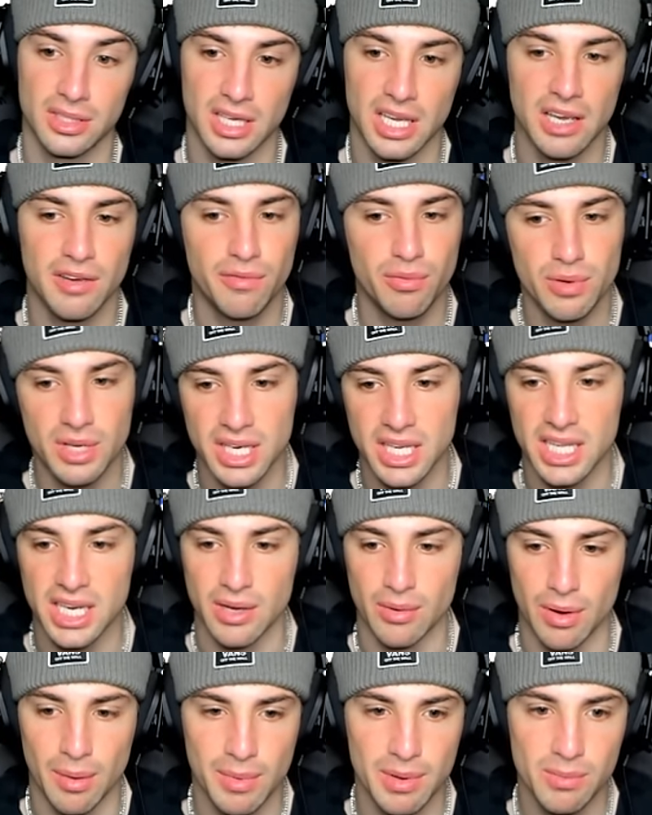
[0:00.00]
If we need
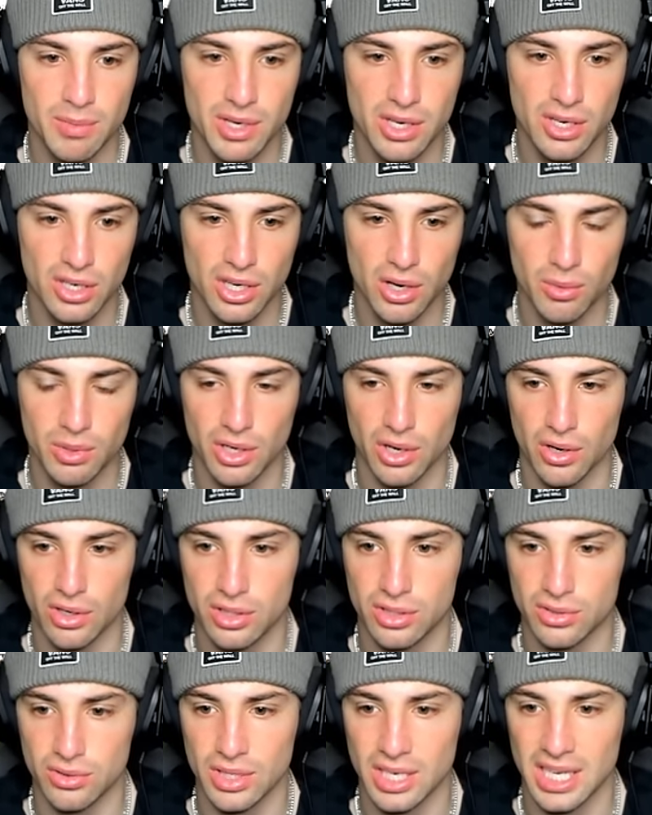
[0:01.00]
it. I mean, we could go into
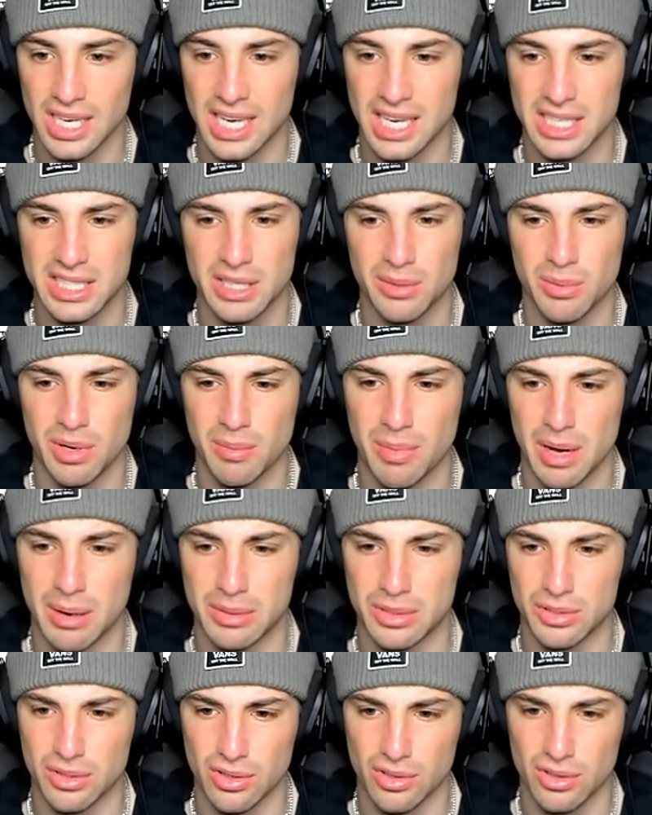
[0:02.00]
Ursaluna in case they want to pop
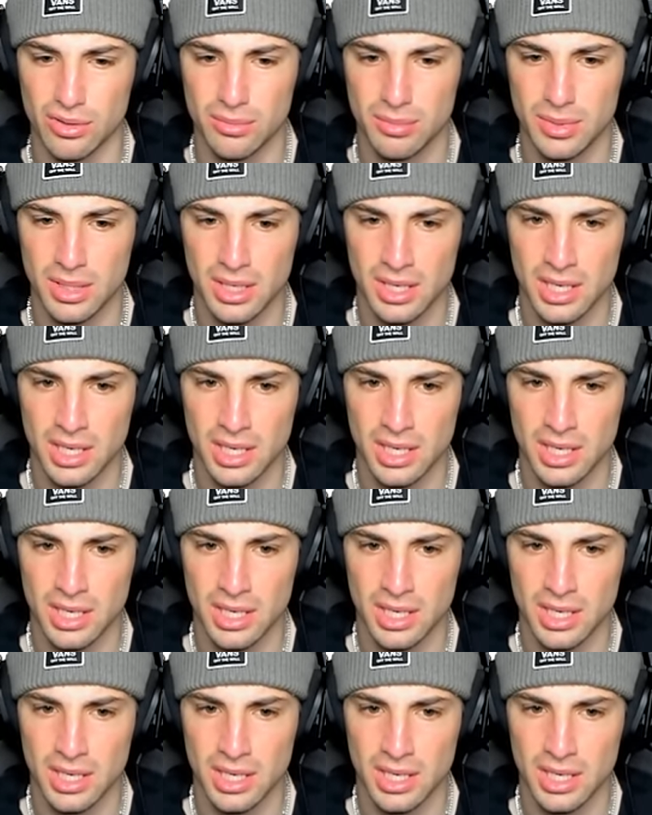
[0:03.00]
Trick Room.